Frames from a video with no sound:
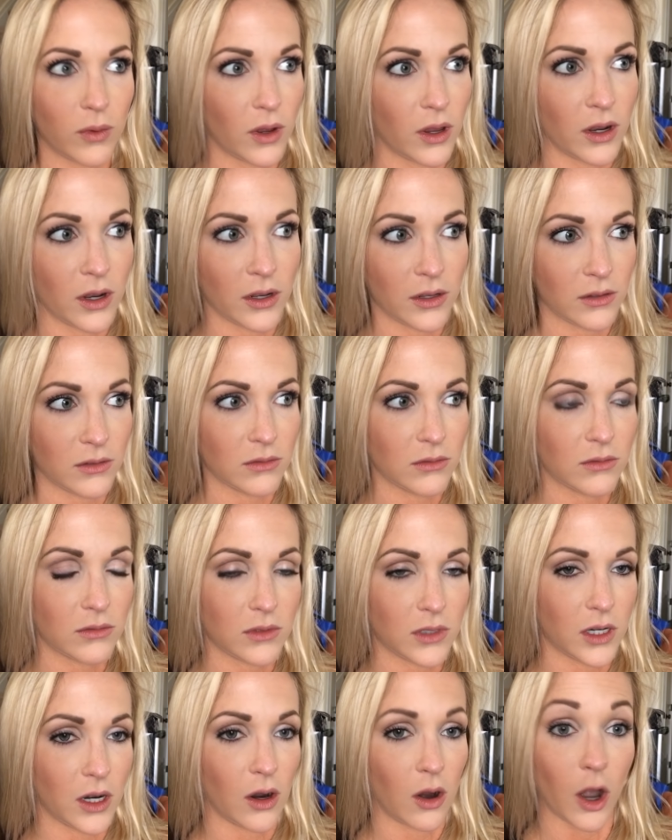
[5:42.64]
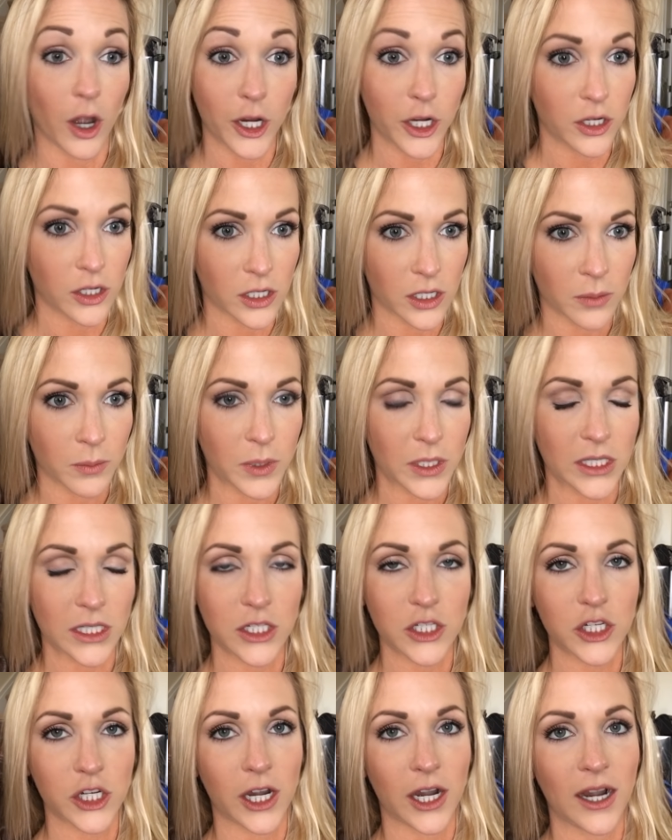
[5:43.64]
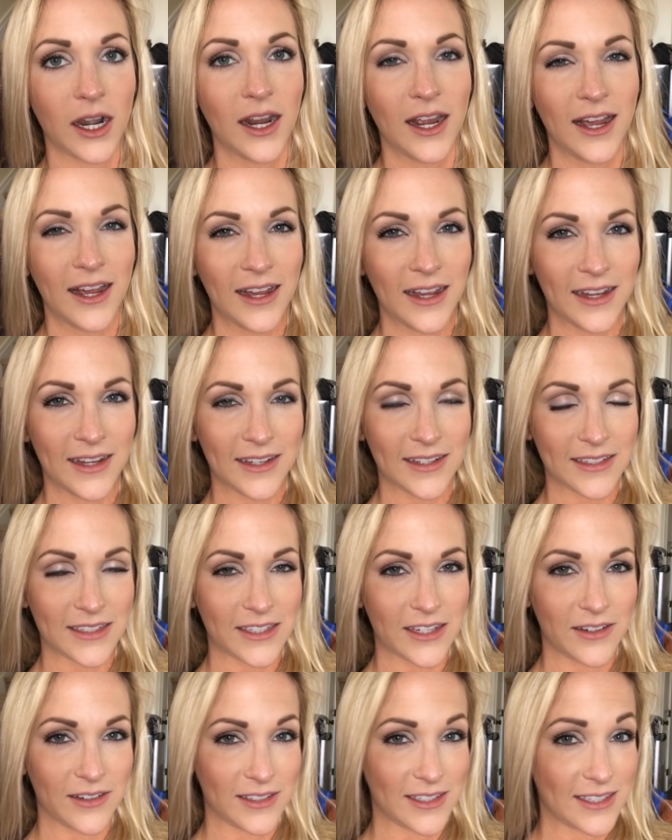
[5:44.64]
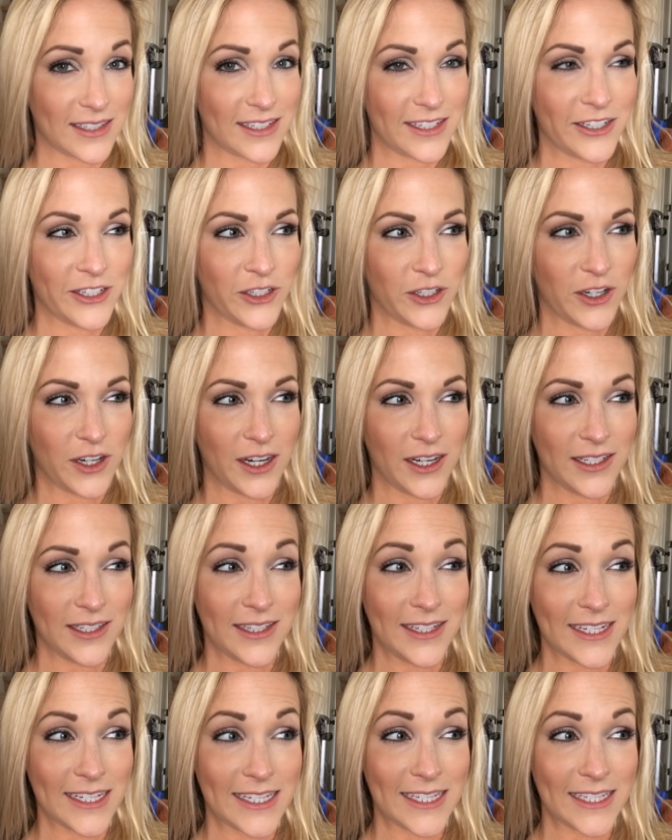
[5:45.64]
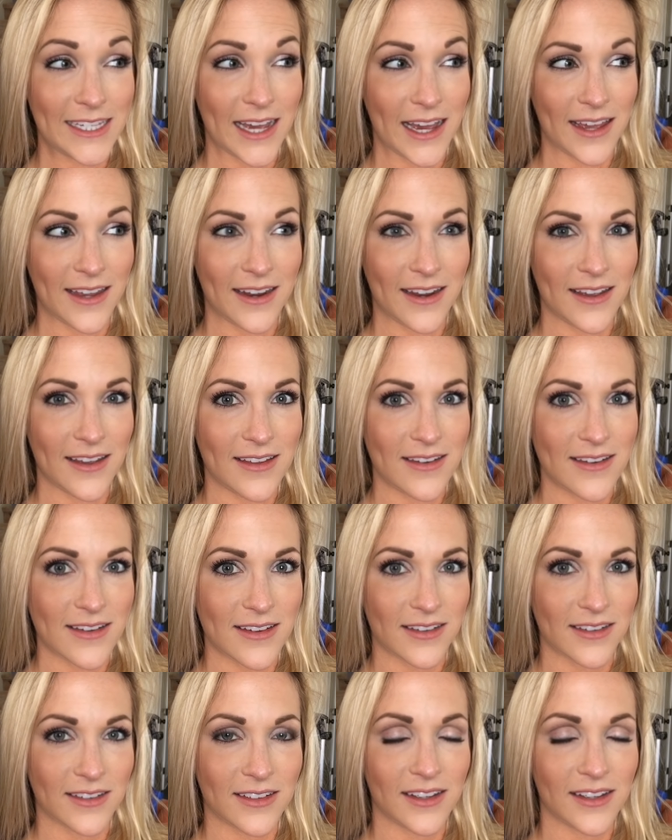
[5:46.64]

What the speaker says: And, you know, are you going to compete this year? So it's still undecided.